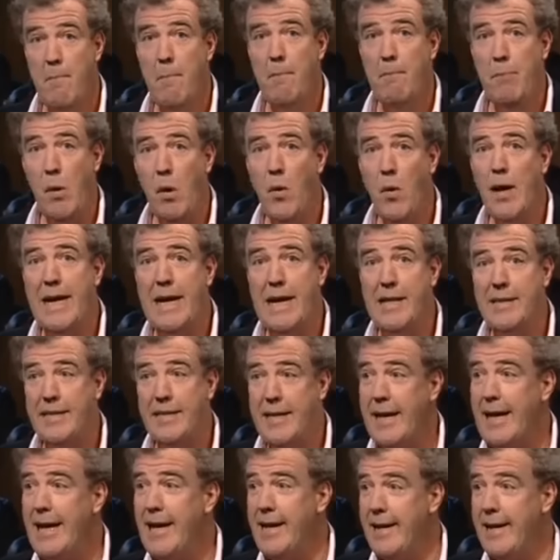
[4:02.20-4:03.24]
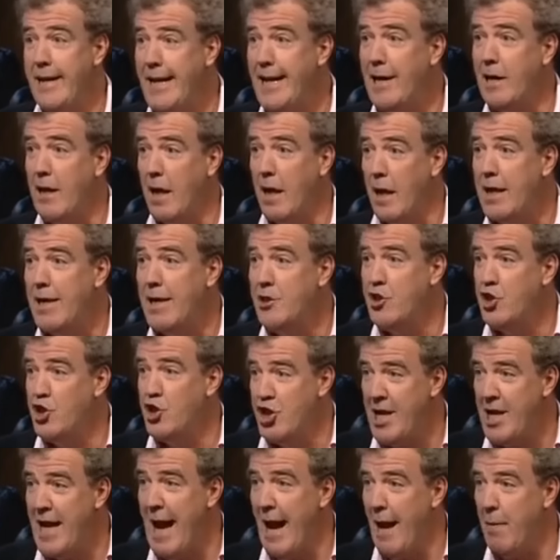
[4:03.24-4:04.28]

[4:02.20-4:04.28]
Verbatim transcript: and boy, is he an eagle-eyed